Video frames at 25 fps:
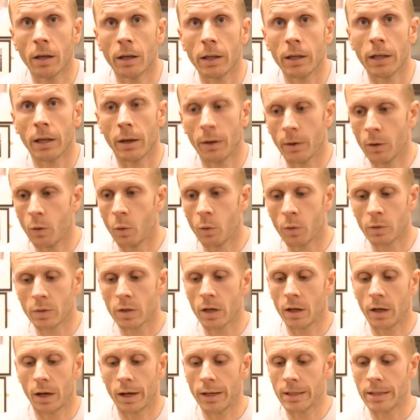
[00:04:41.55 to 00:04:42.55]
you know, and all of a
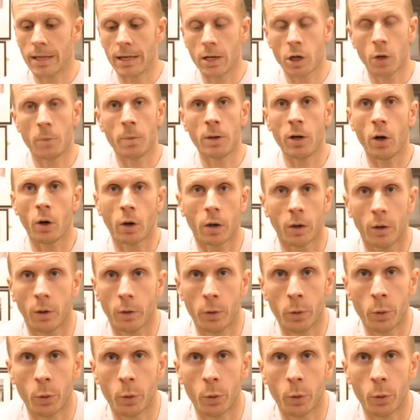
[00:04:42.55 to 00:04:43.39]
sudden, like you say, he could be knocking on the